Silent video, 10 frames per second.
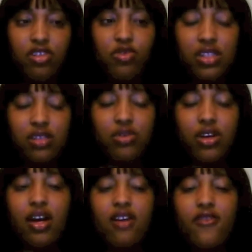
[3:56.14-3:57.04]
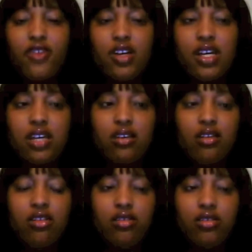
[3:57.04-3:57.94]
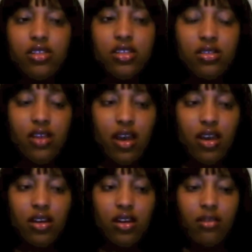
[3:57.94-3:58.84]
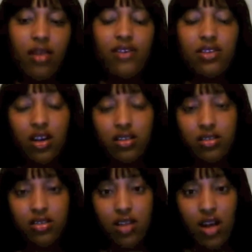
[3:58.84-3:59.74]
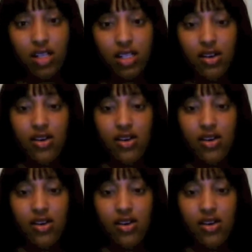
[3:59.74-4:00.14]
was in recovery, she said, have you talked to the doctor?